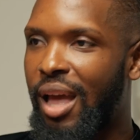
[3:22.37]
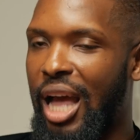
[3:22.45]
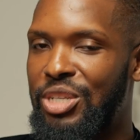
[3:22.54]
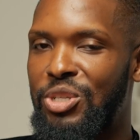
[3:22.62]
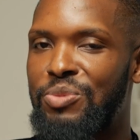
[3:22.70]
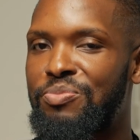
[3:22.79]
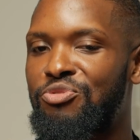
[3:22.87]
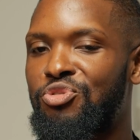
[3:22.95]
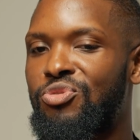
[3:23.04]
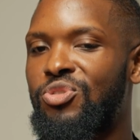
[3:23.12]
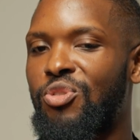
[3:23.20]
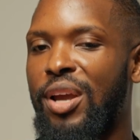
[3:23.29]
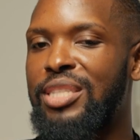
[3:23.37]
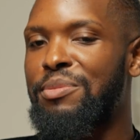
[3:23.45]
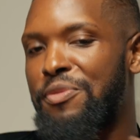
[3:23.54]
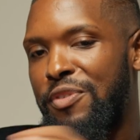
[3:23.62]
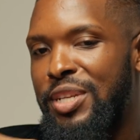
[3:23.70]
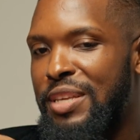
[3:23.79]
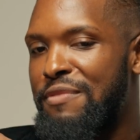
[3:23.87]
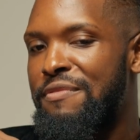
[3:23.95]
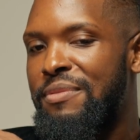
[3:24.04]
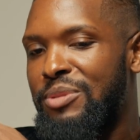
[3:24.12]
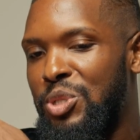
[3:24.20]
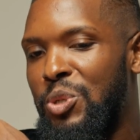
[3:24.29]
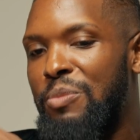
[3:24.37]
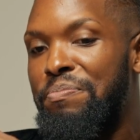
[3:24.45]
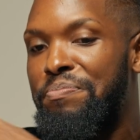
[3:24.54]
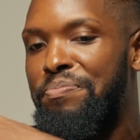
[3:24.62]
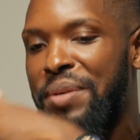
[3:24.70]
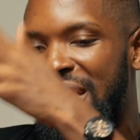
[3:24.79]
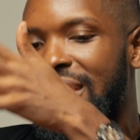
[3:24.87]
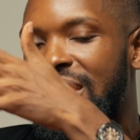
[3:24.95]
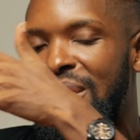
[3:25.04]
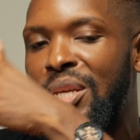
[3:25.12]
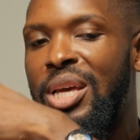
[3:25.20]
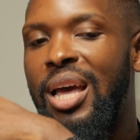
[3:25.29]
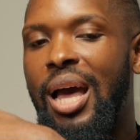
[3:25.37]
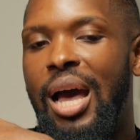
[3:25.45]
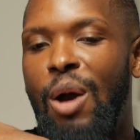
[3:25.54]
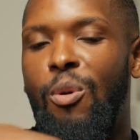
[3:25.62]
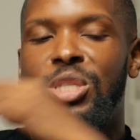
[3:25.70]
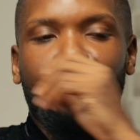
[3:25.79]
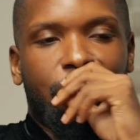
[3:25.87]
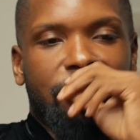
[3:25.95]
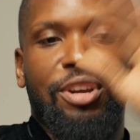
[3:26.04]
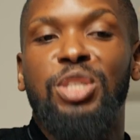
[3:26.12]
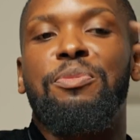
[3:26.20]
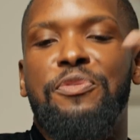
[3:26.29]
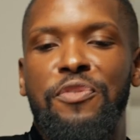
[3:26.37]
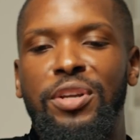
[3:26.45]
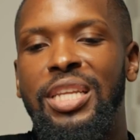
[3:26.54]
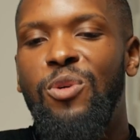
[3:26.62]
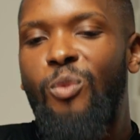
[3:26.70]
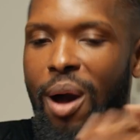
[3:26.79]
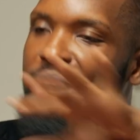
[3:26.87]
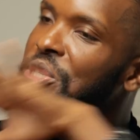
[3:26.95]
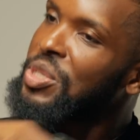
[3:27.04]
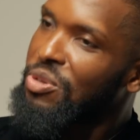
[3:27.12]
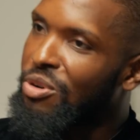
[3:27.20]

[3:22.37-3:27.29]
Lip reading: and just try to be funny, being. What's the word? Trying to be funny whilst